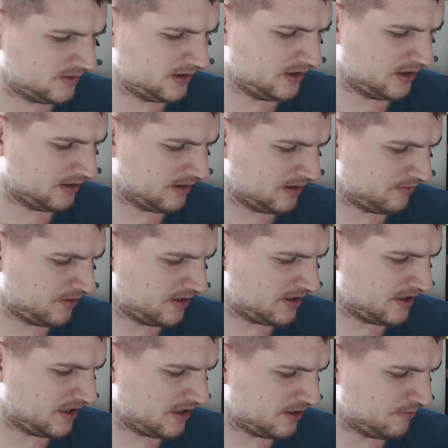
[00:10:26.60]
don't want to
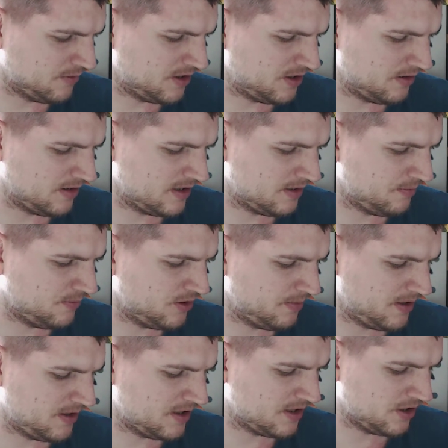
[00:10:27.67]
say too much. It's more
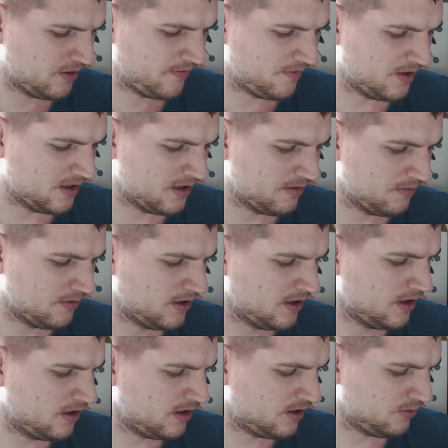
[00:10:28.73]
about discovering
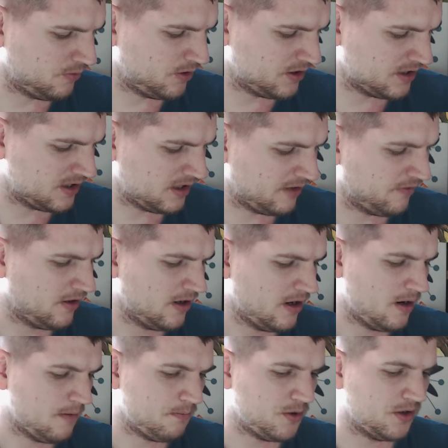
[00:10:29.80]
the world yourself.
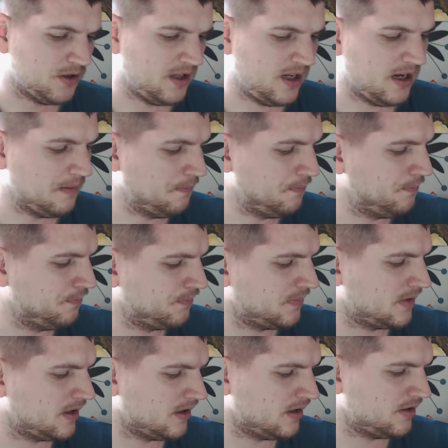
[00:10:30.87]
But then
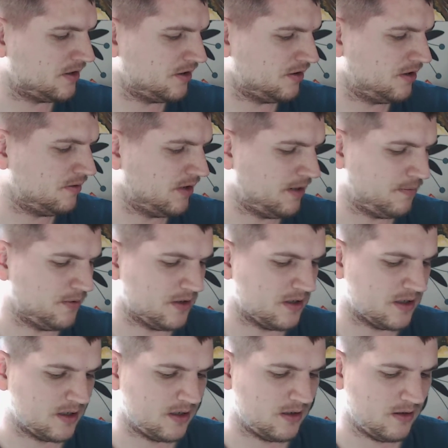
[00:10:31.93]
I'll show you what
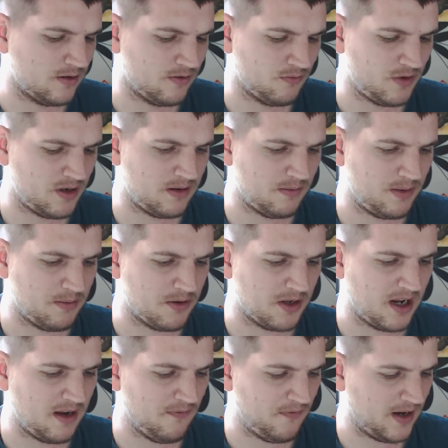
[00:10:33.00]
happens when people
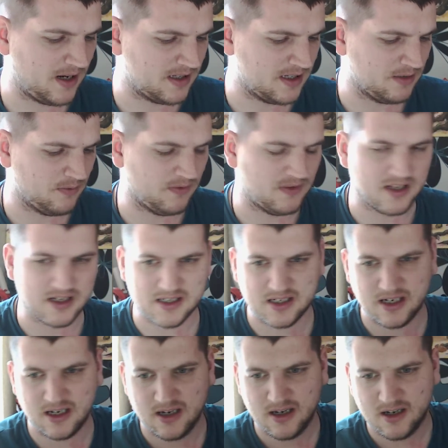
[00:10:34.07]
get infected with
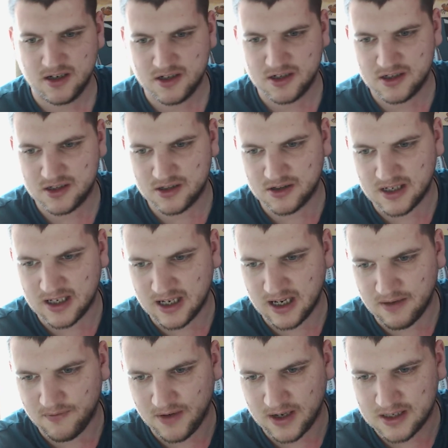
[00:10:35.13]
this. Suddenly
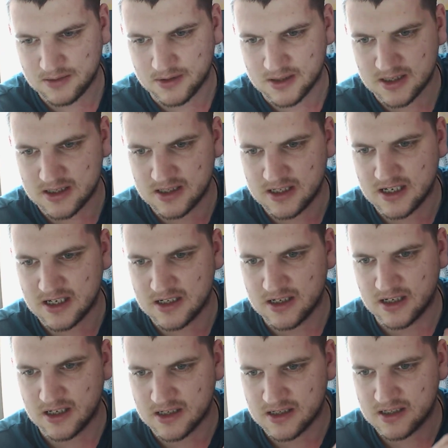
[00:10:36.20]
get infected with disease. You
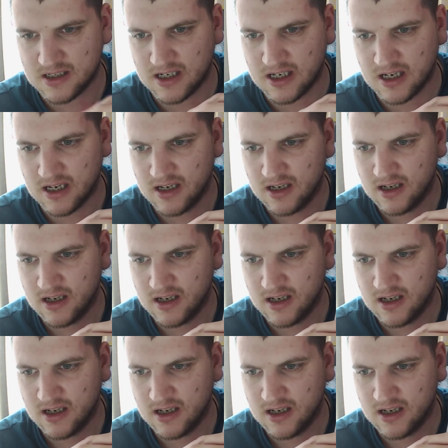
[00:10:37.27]
can see